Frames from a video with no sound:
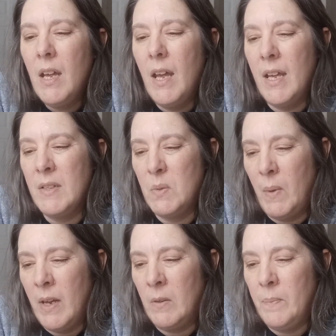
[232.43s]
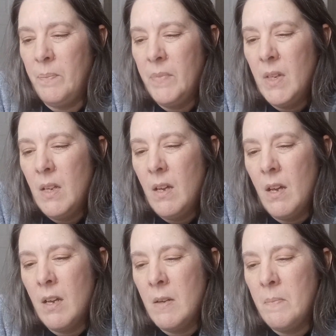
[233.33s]
as well.
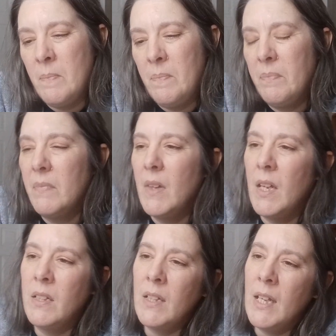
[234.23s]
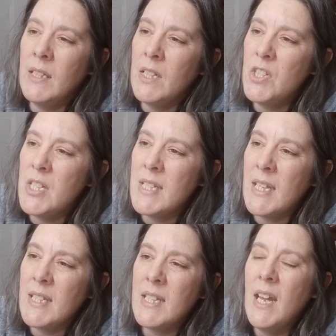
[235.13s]
And then she
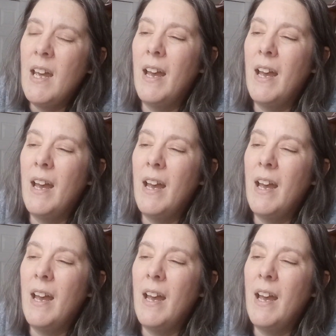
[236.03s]
says,